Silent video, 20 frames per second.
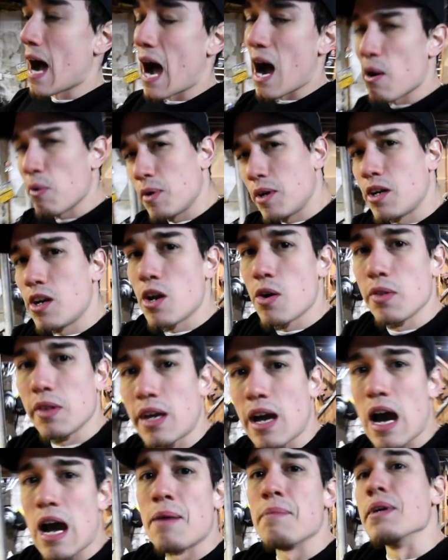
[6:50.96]
I want to know in the
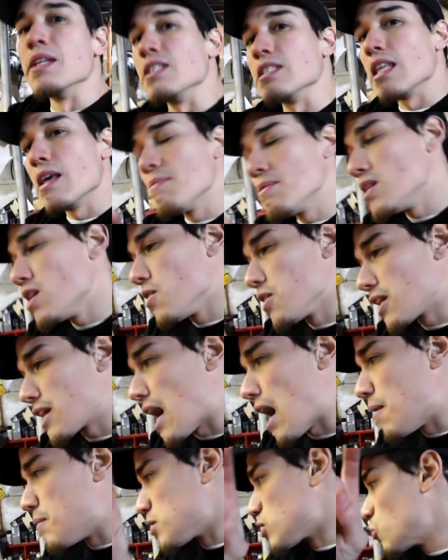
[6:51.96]
comments. Let me know in the
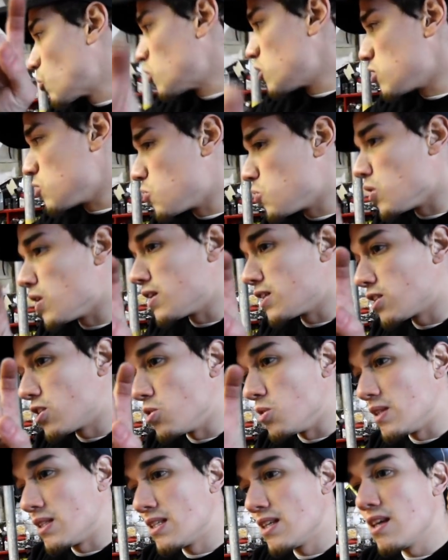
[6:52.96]
comments what you want
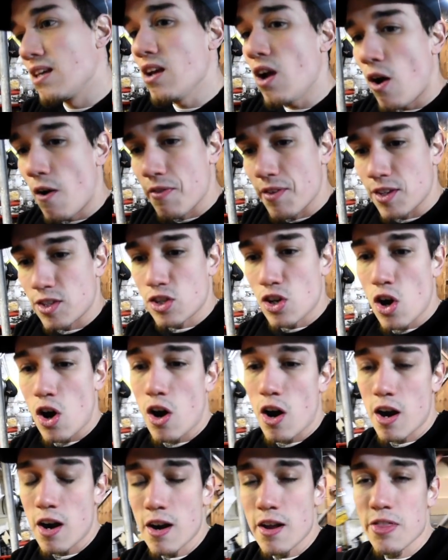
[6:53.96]
to see on this
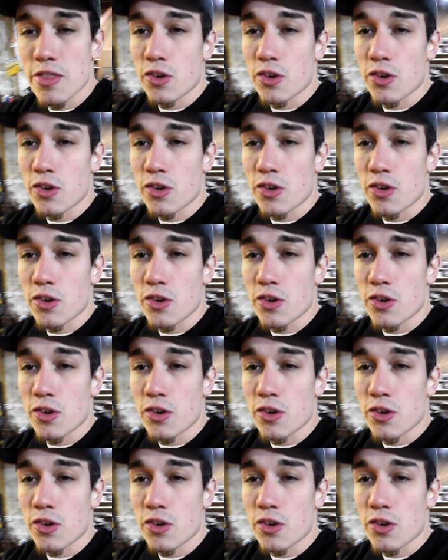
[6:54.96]
car,